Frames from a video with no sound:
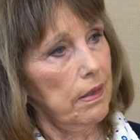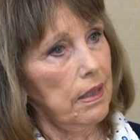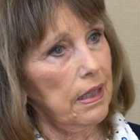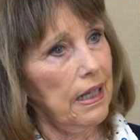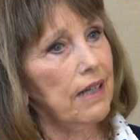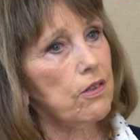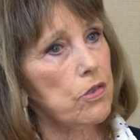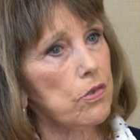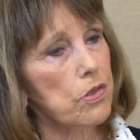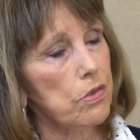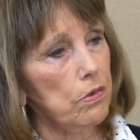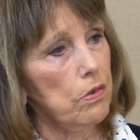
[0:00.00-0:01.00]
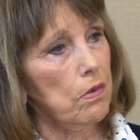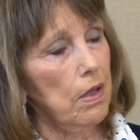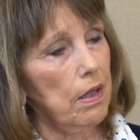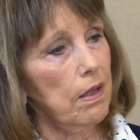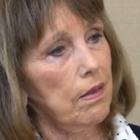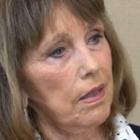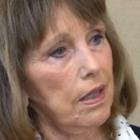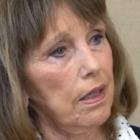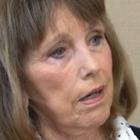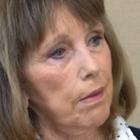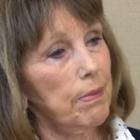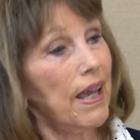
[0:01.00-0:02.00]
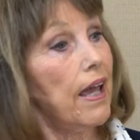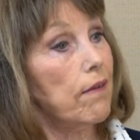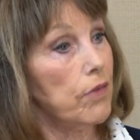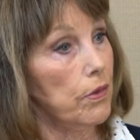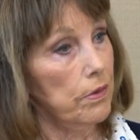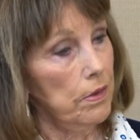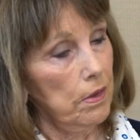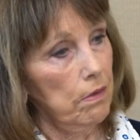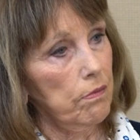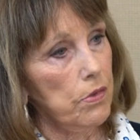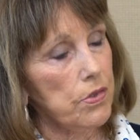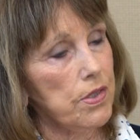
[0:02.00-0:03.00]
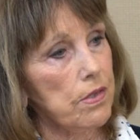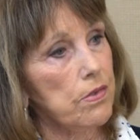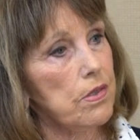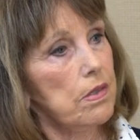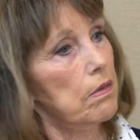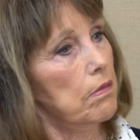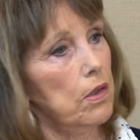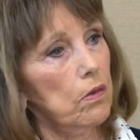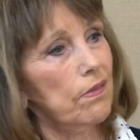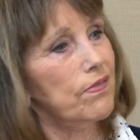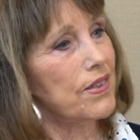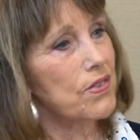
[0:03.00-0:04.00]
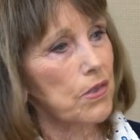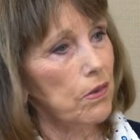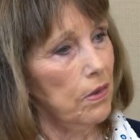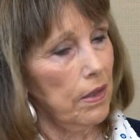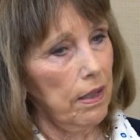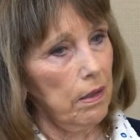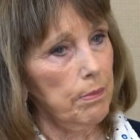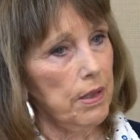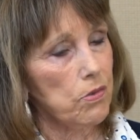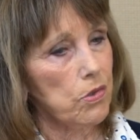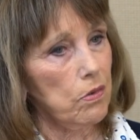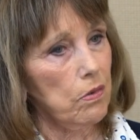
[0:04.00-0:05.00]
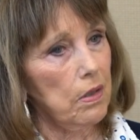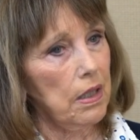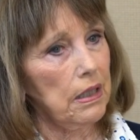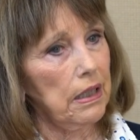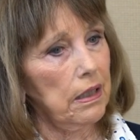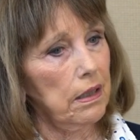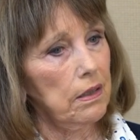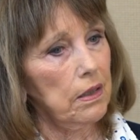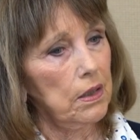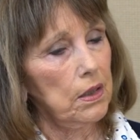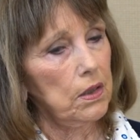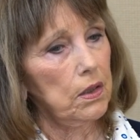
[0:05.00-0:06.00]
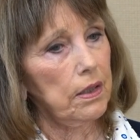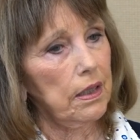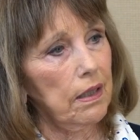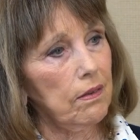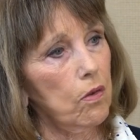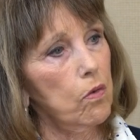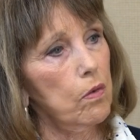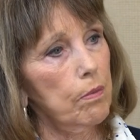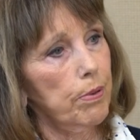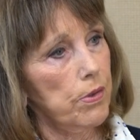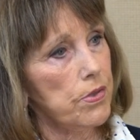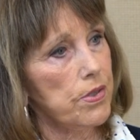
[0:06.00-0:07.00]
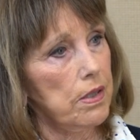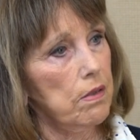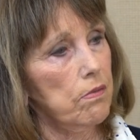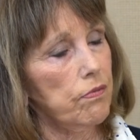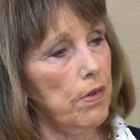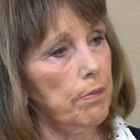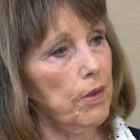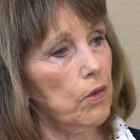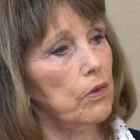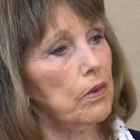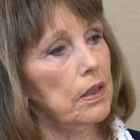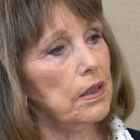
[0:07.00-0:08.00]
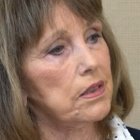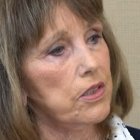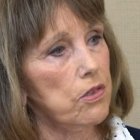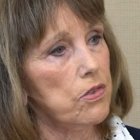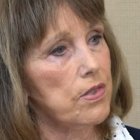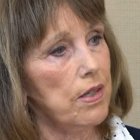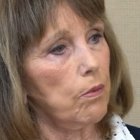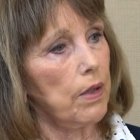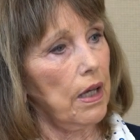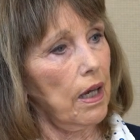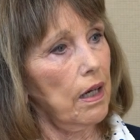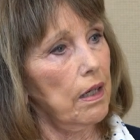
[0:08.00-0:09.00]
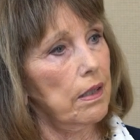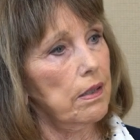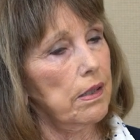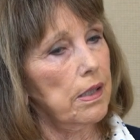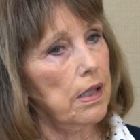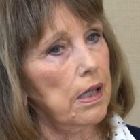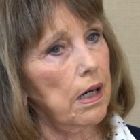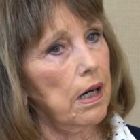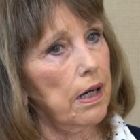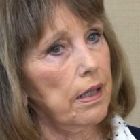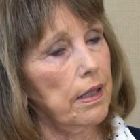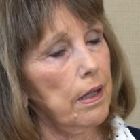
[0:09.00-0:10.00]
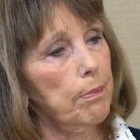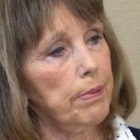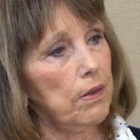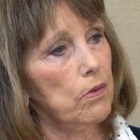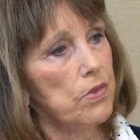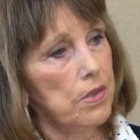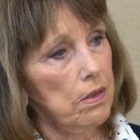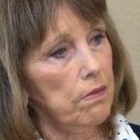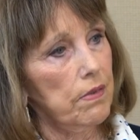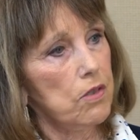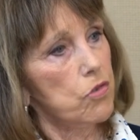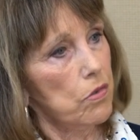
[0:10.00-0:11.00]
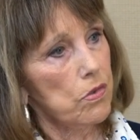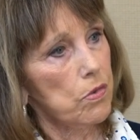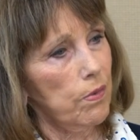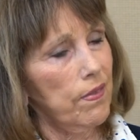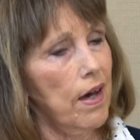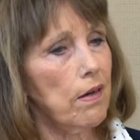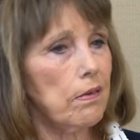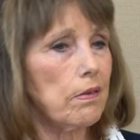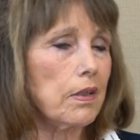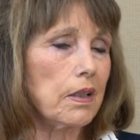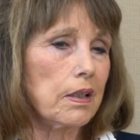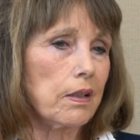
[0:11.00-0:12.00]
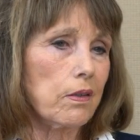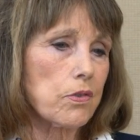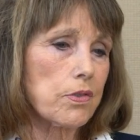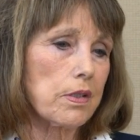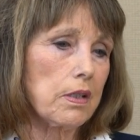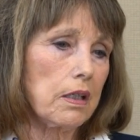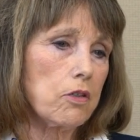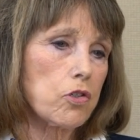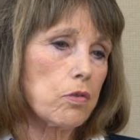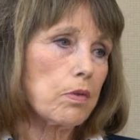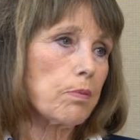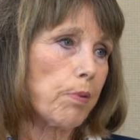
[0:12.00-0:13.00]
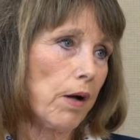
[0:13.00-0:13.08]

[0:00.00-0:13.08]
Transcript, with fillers: it enters through the behavior versus, you know, a physical element. So again, looking at the whole person from the earliest years that we can, and helping those individuals without, there's an issue with